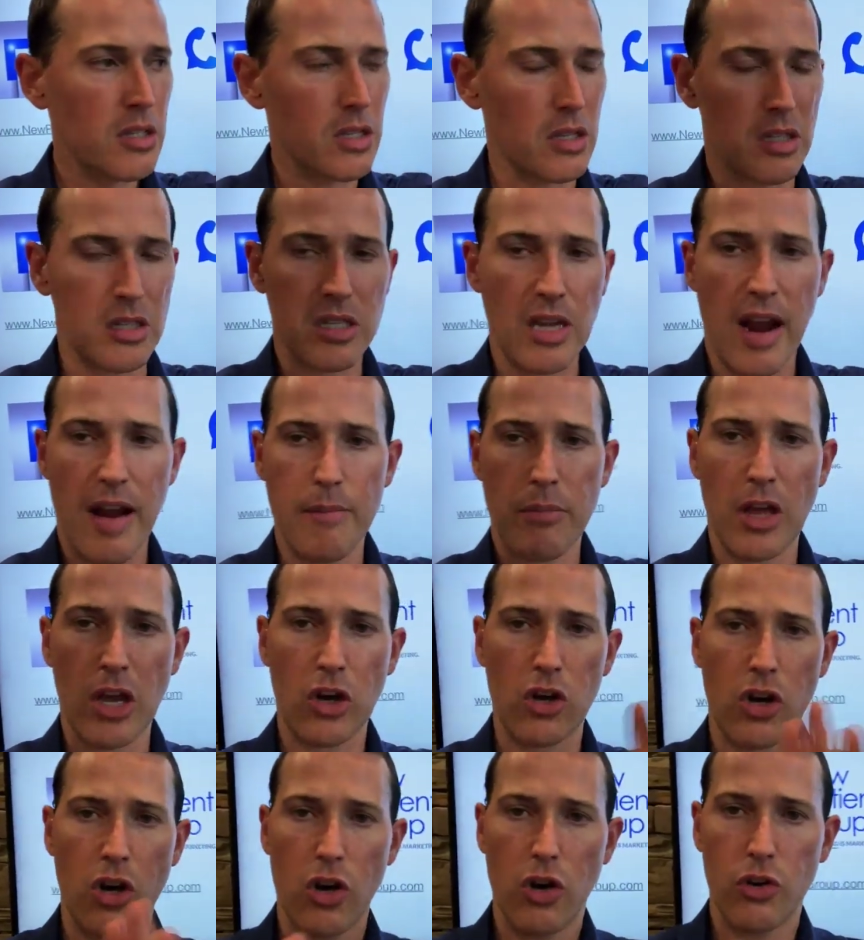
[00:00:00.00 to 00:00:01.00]
to the time they
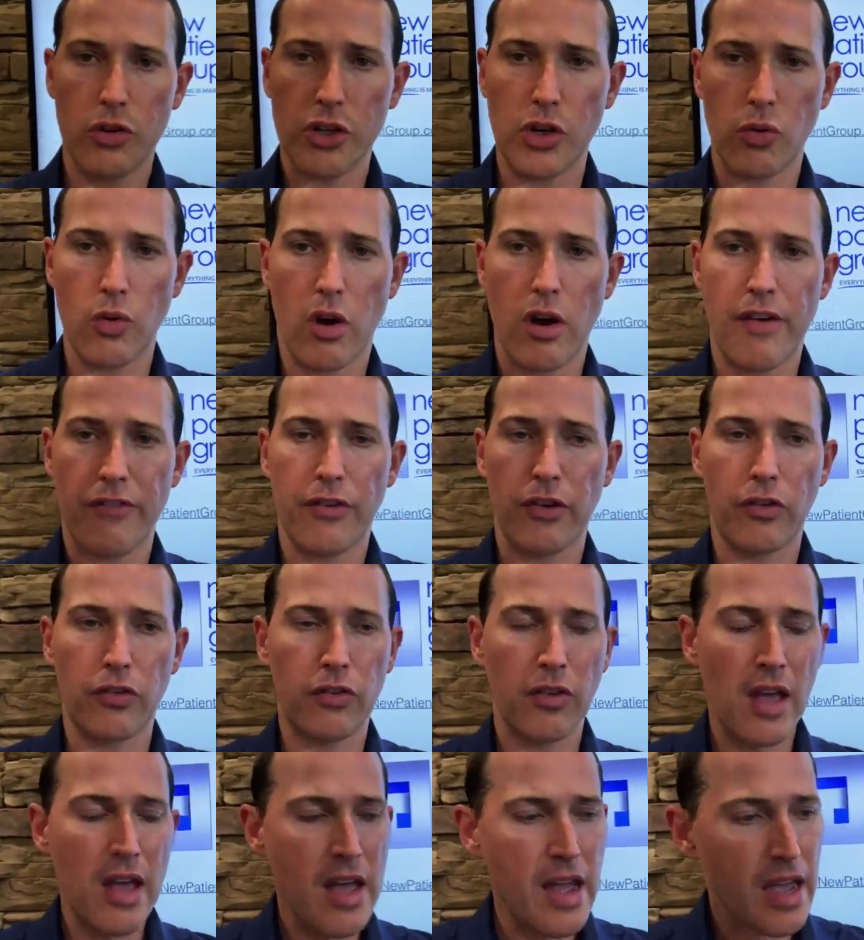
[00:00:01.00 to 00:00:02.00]
call your
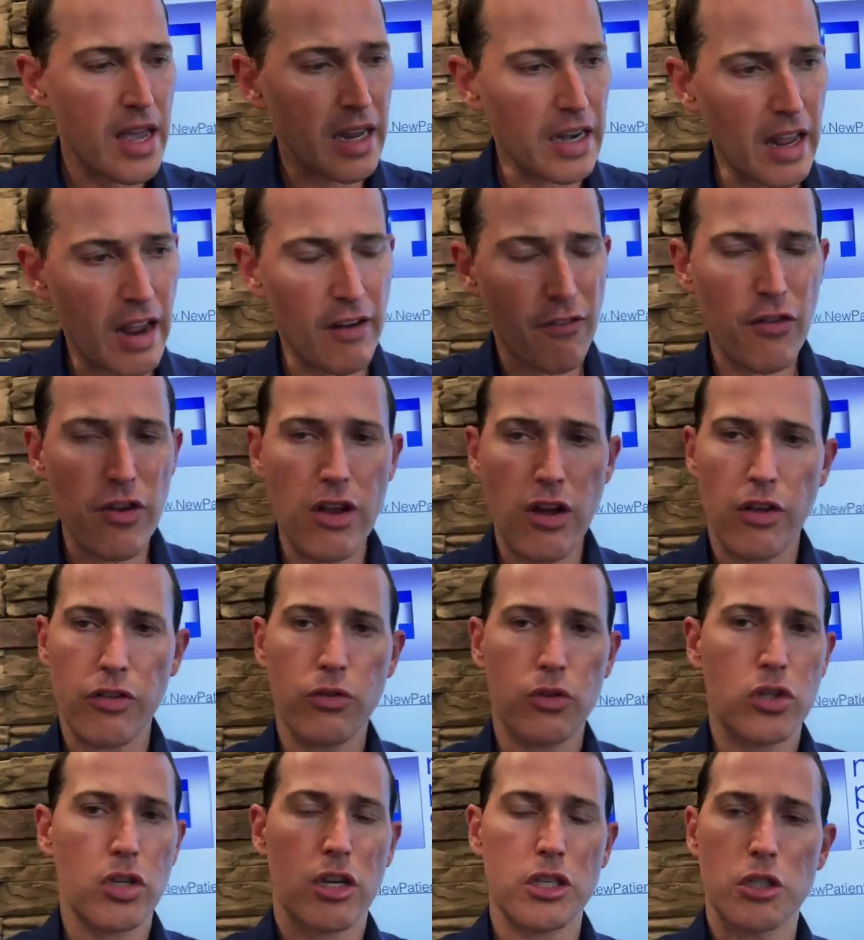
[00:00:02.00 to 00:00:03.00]
office and every
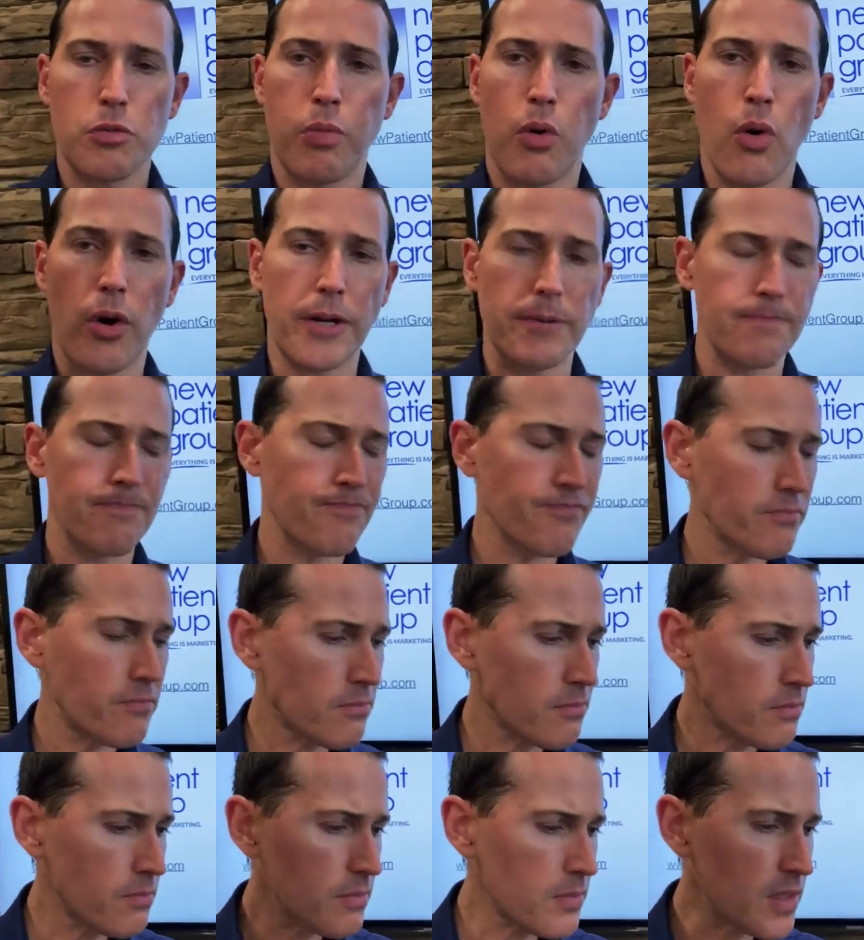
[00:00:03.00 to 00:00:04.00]
other touch point
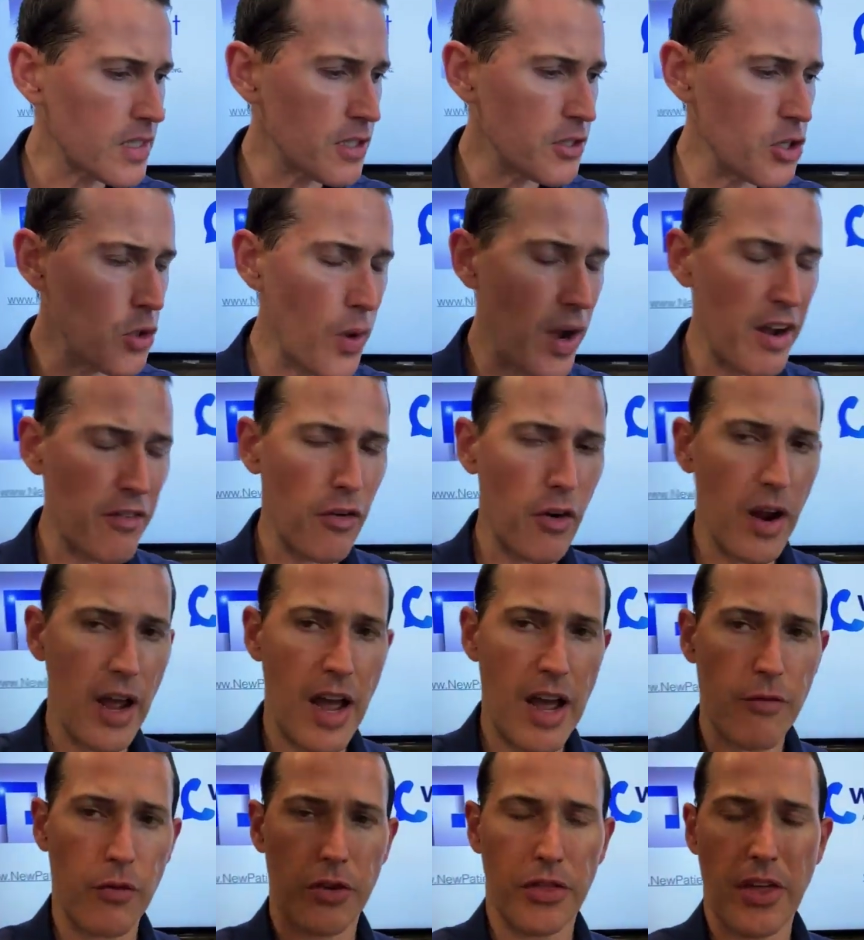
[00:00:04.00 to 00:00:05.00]
you ever
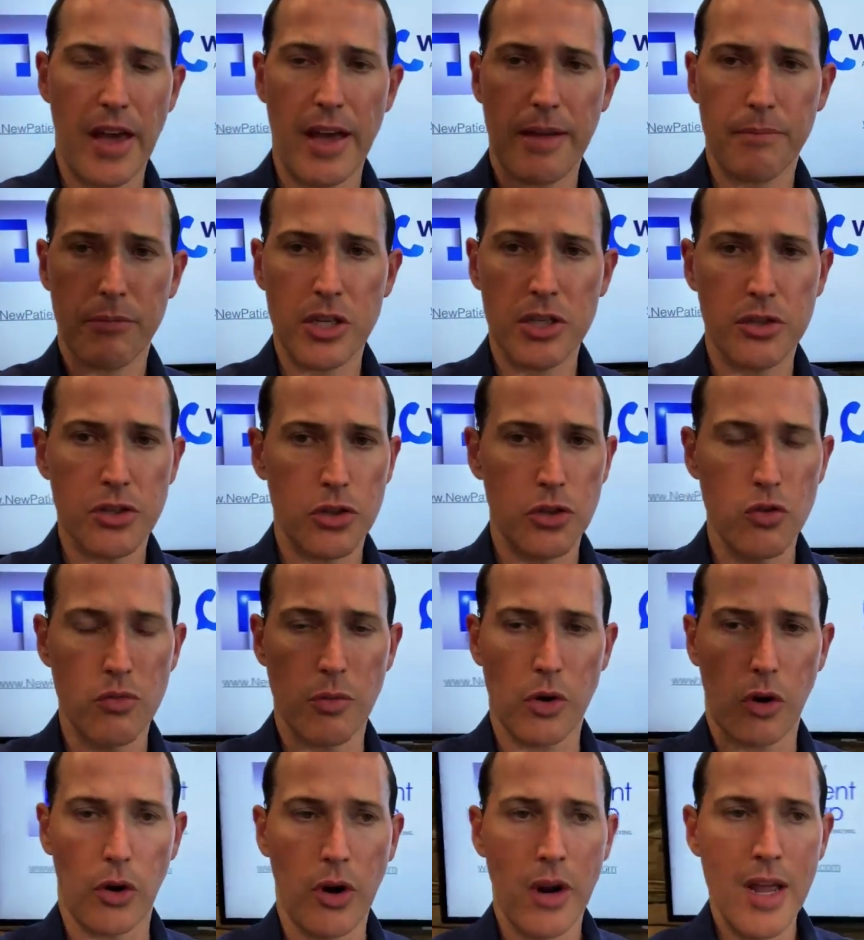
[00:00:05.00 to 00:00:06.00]
have with that
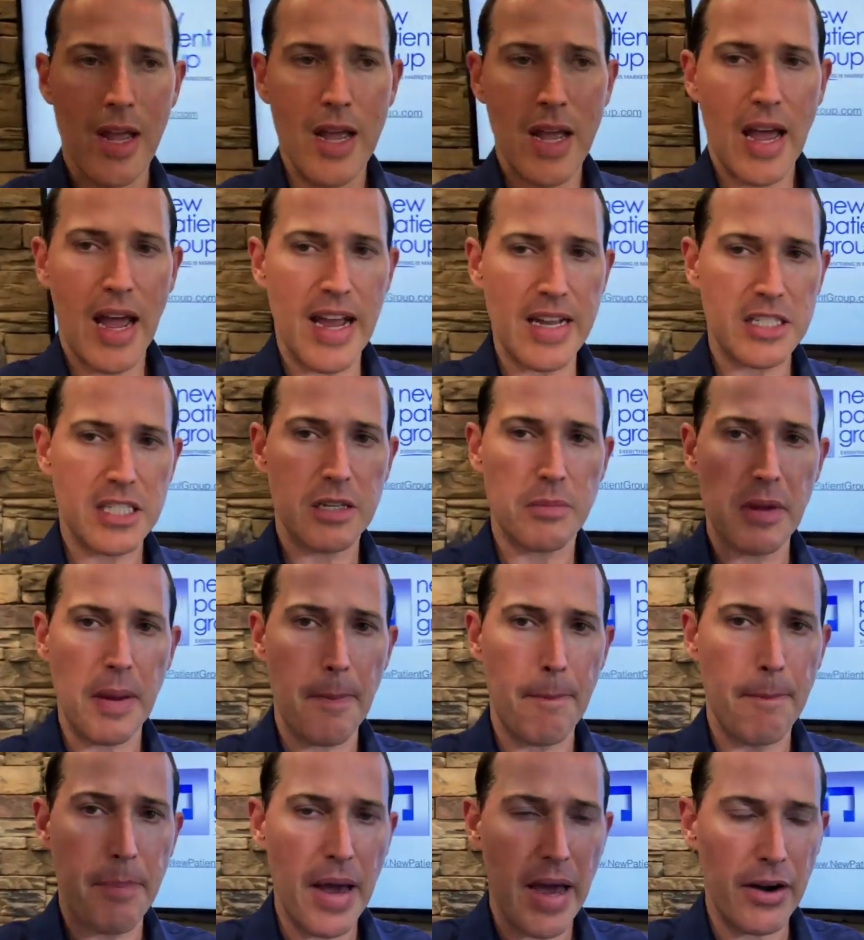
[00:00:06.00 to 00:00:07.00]
consumer has to be
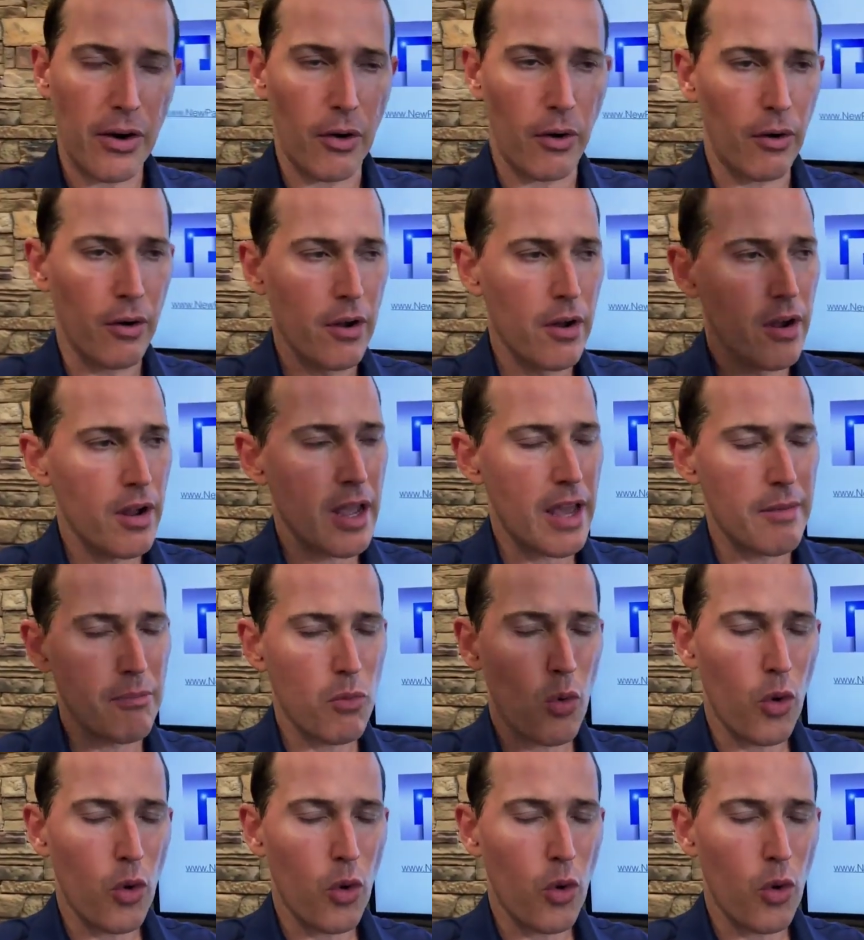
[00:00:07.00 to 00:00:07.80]
better and